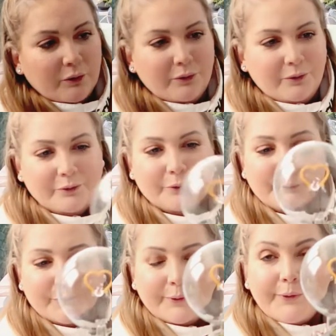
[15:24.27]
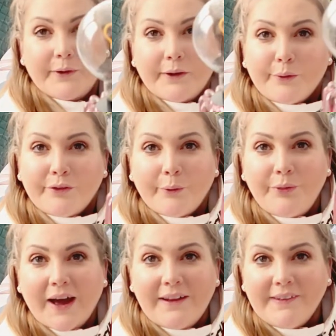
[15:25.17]
Ooh,
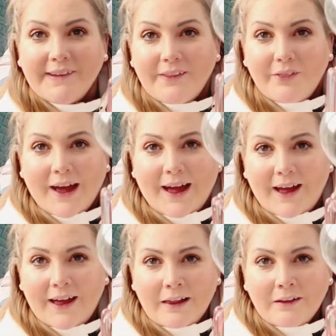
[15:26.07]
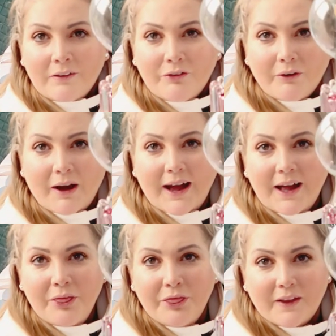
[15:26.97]
so that's it there. So
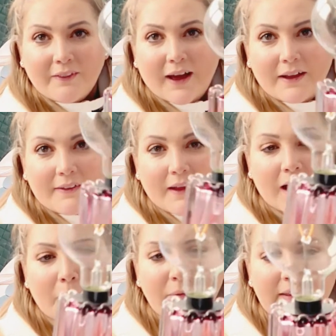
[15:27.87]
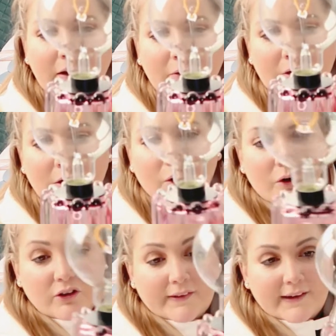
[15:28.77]
I think that is absolutely
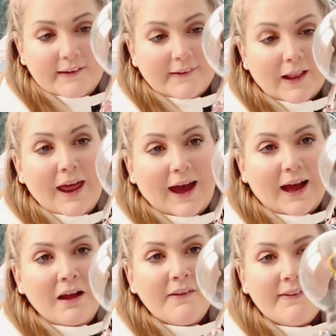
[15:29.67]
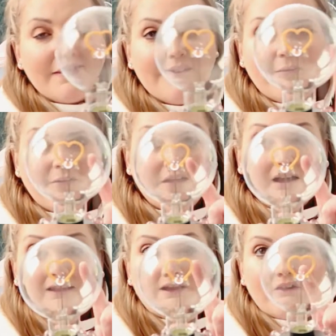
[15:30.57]
gorgeous. It's glass,
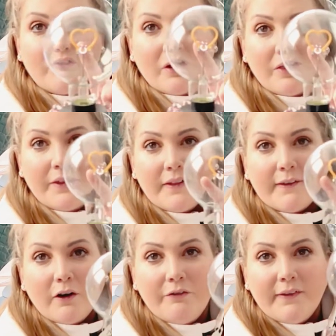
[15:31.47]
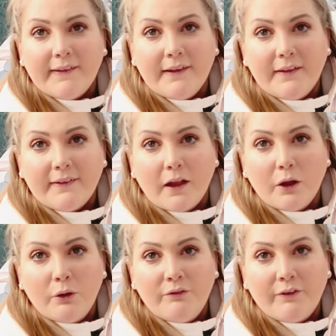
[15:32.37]
and then it's got this, obviously this
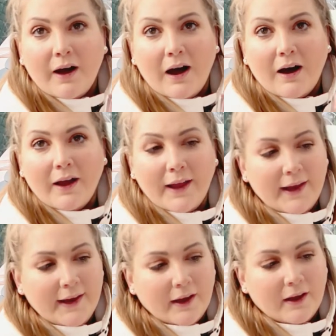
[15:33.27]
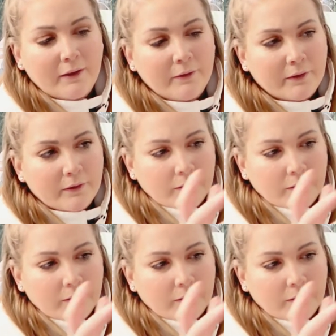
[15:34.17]
love heart here.